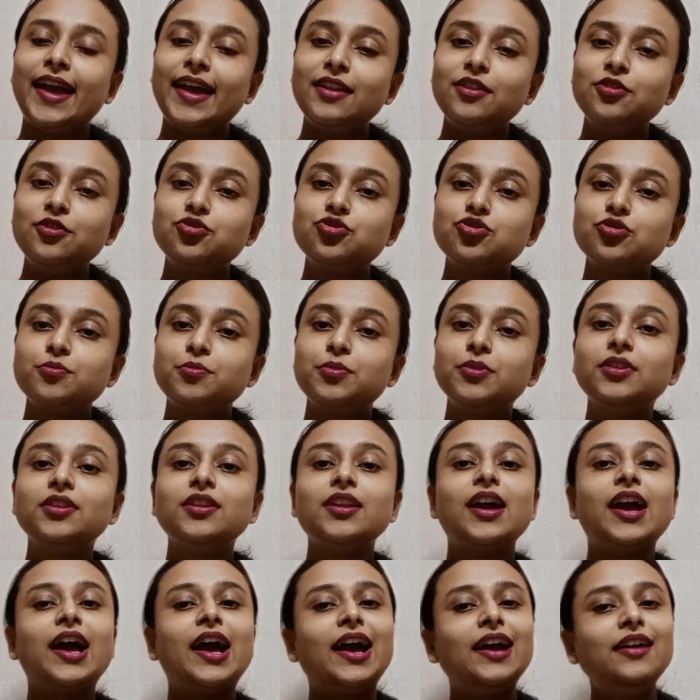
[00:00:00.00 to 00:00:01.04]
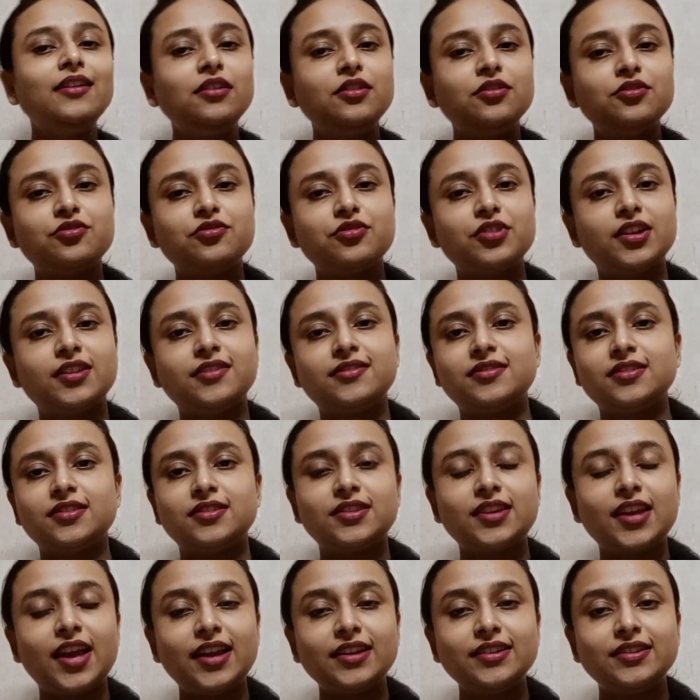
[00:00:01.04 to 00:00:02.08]
Eligible and
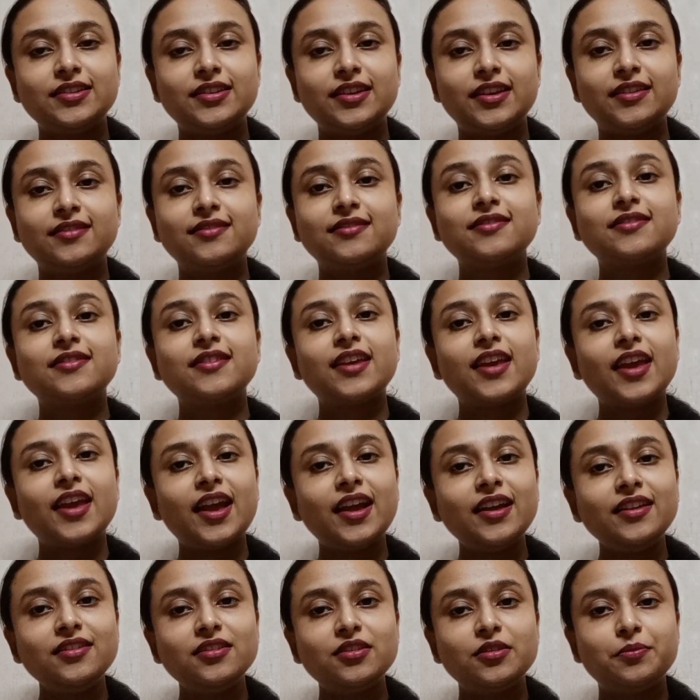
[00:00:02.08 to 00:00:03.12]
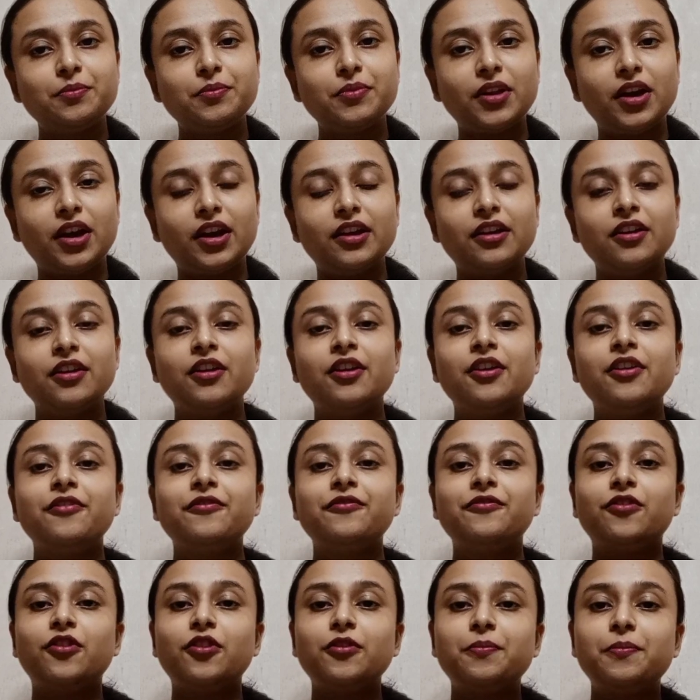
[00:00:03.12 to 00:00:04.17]
interested candidates can apply
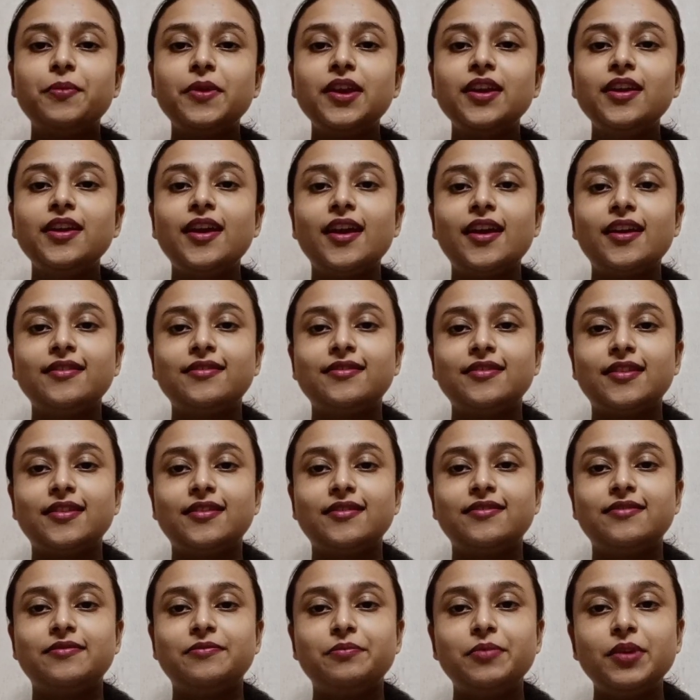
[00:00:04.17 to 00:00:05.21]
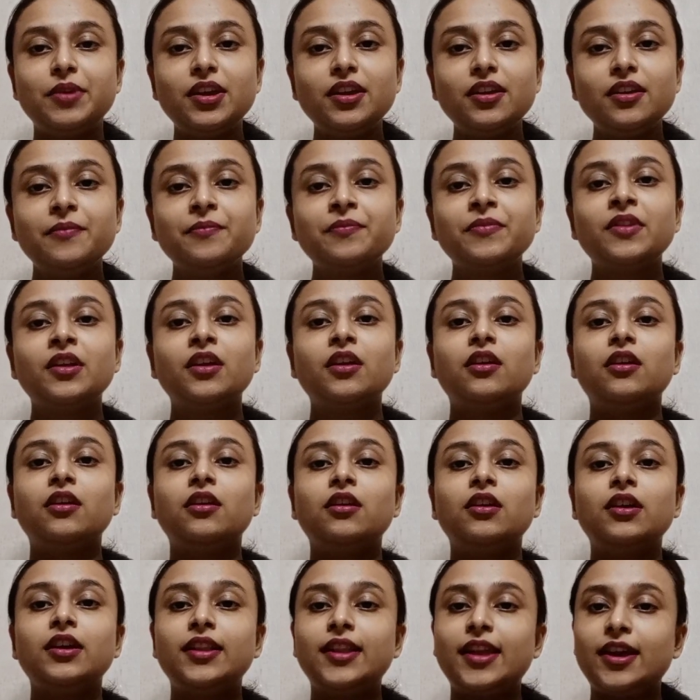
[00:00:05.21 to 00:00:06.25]
for PSSB
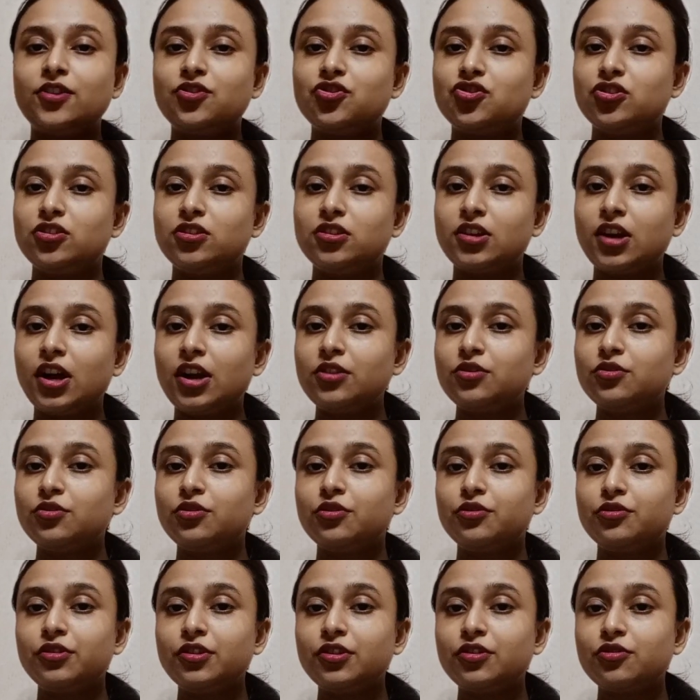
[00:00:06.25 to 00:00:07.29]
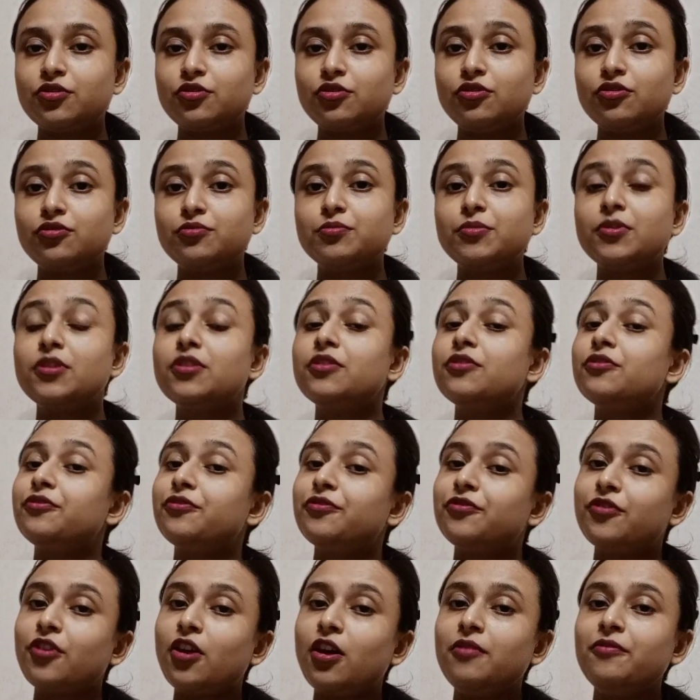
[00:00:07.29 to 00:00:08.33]
uh, election Kanungo recruitment
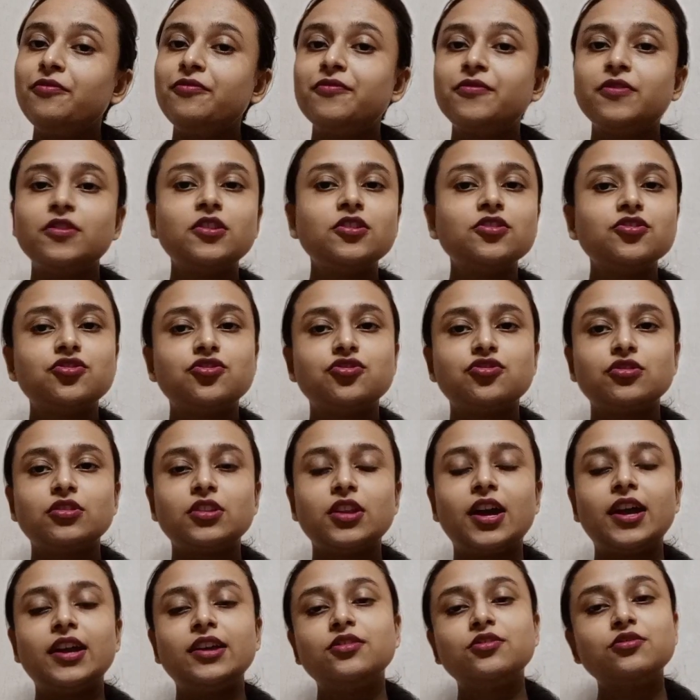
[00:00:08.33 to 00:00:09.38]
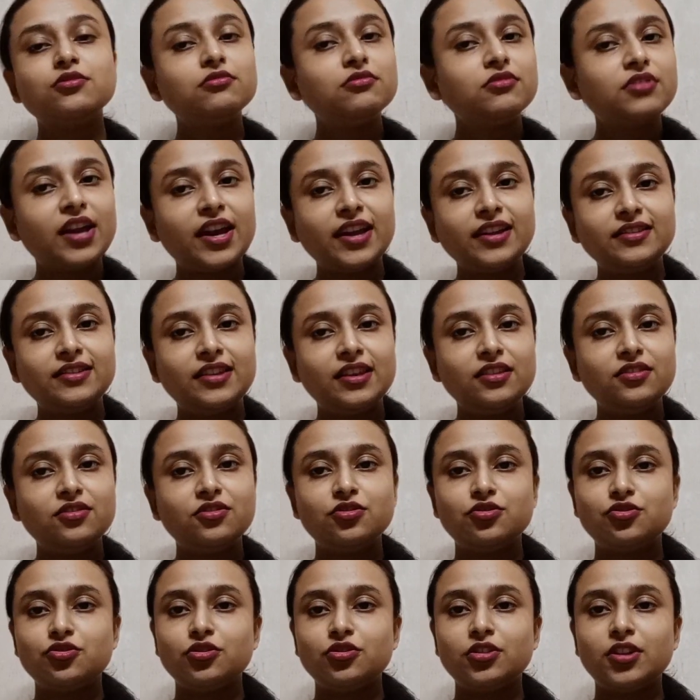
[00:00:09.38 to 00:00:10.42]
from 1st July to
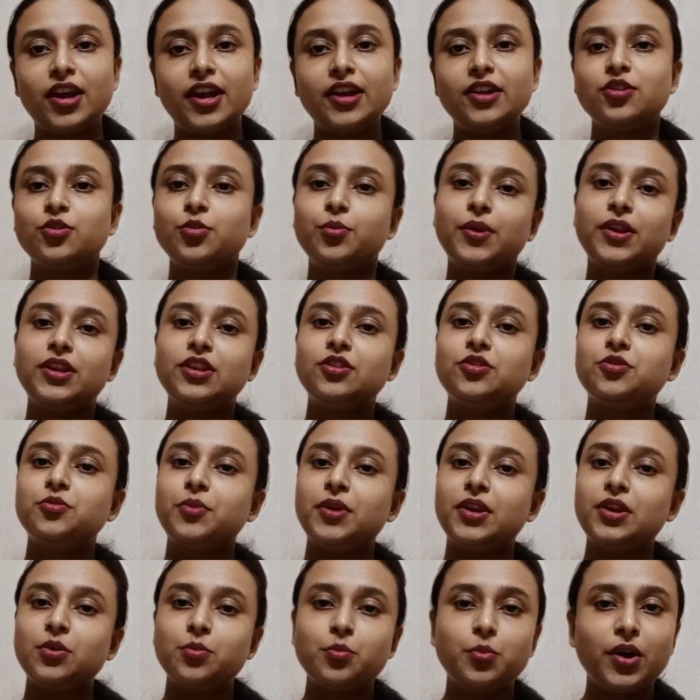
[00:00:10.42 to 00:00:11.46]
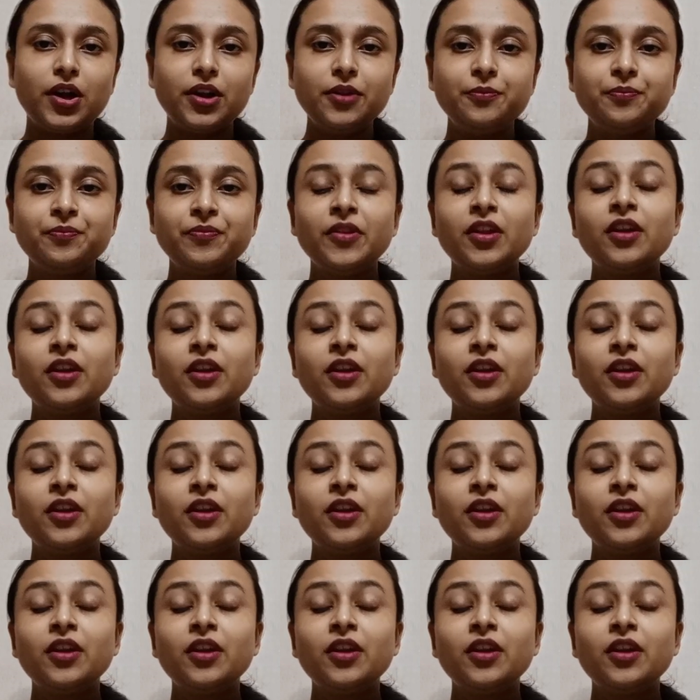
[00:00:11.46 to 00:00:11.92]
19th July 2021